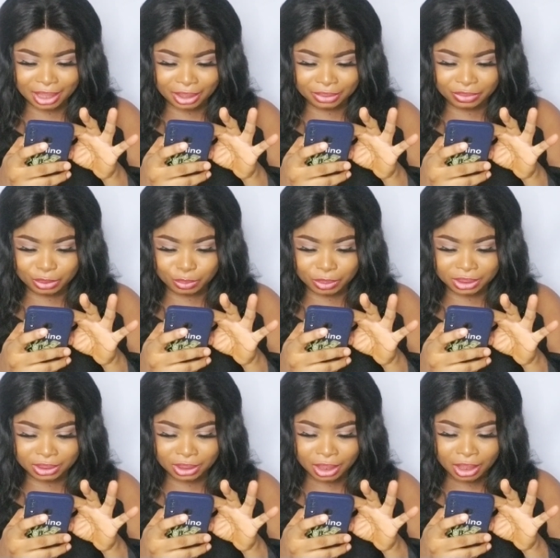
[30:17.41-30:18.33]
outfit
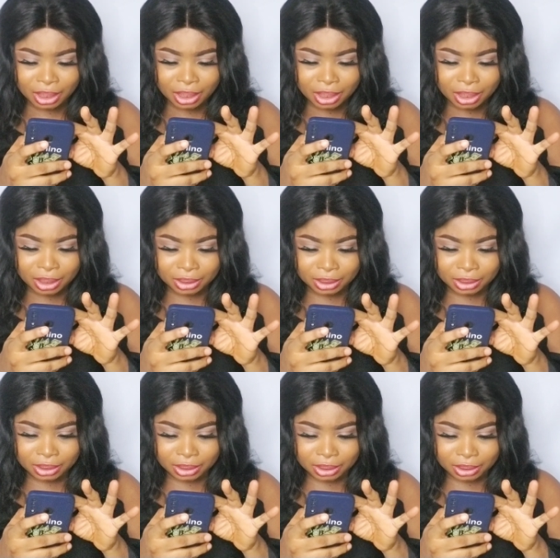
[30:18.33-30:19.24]
with
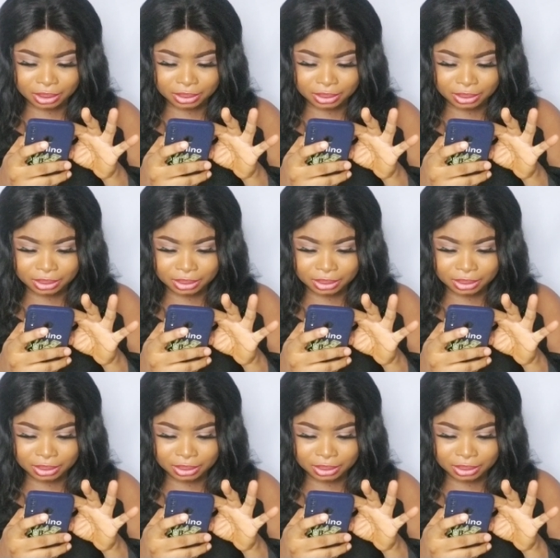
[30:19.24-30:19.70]
uh, a,